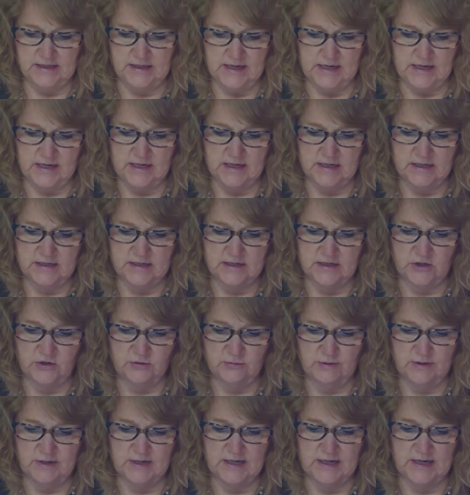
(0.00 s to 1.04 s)
Today is the
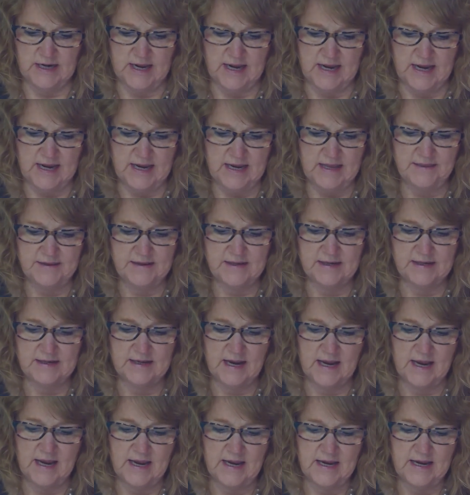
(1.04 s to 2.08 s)
28th.
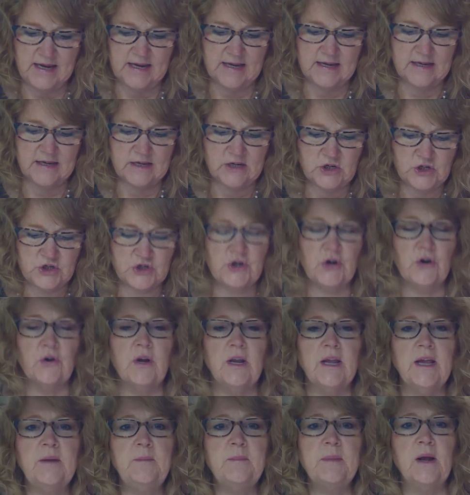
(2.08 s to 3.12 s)
Today is
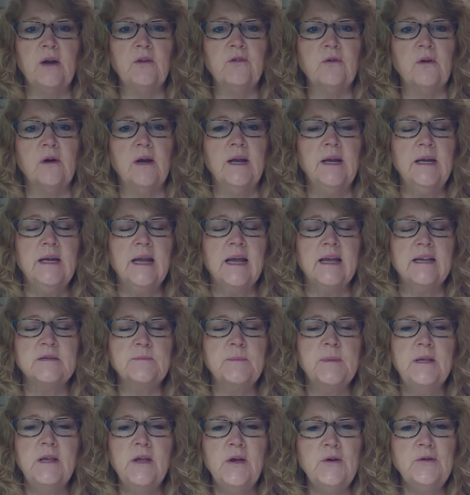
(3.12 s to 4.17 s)
Sherlyn Beltran
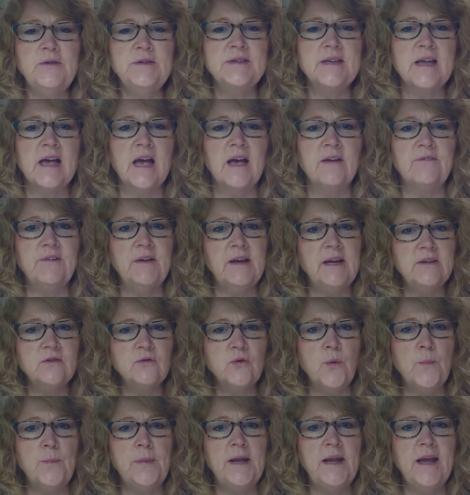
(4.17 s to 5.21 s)
Espinosa.
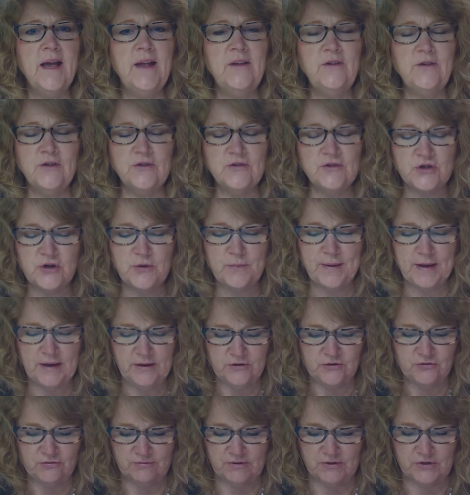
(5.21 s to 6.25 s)
Feliz cumpleaños to,
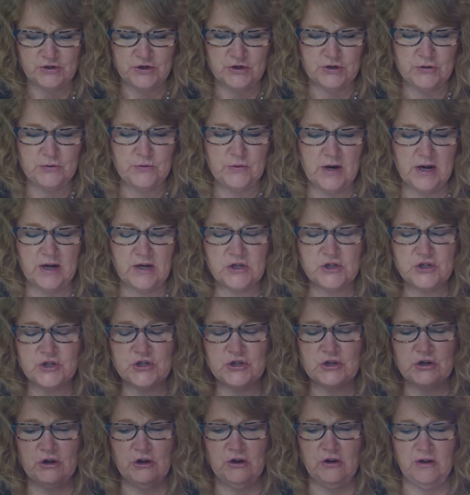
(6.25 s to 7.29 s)
Bel- to uh,
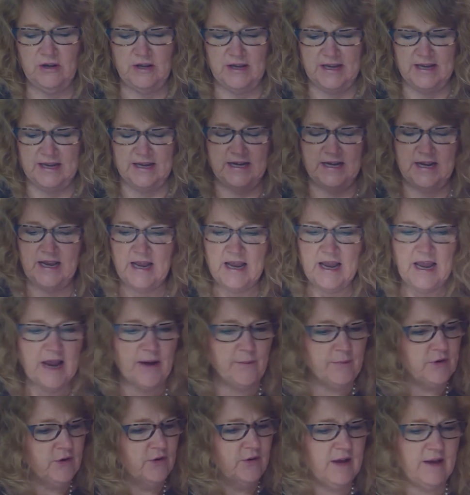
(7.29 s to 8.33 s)
Sherlyn.
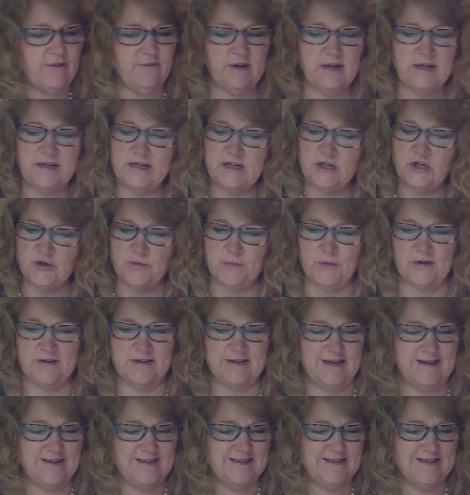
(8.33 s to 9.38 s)
And we don't have any teacher
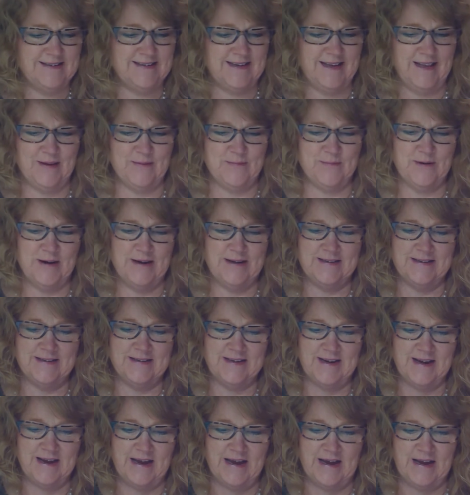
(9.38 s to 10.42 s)
birthdays to celebrate
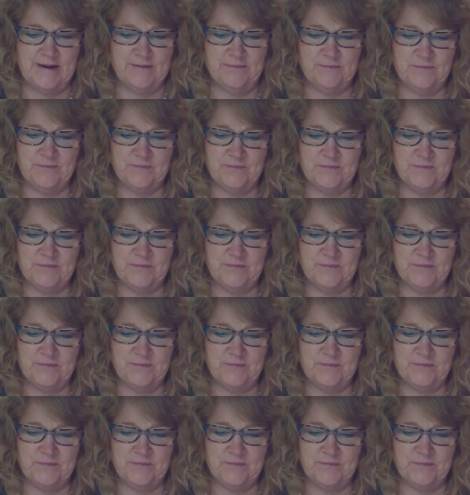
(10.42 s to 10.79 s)
today.